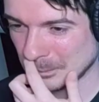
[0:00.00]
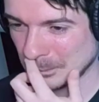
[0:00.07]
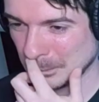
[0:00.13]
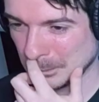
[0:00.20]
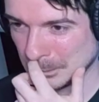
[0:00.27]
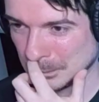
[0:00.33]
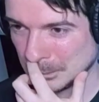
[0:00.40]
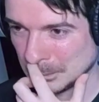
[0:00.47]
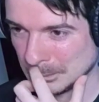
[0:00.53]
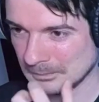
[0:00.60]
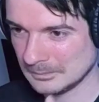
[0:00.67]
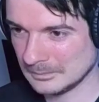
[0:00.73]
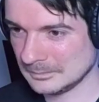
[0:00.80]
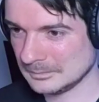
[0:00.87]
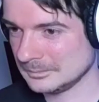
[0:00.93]

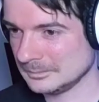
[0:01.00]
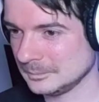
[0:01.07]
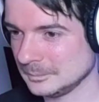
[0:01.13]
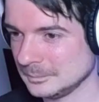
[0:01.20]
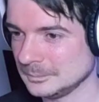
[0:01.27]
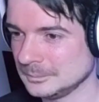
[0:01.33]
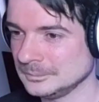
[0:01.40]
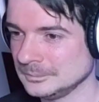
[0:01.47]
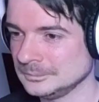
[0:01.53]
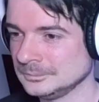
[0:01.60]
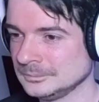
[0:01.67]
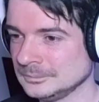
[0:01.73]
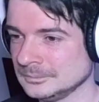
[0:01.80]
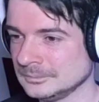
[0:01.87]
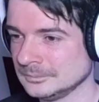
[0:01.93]
Omajinai time
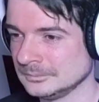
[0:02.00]
is mean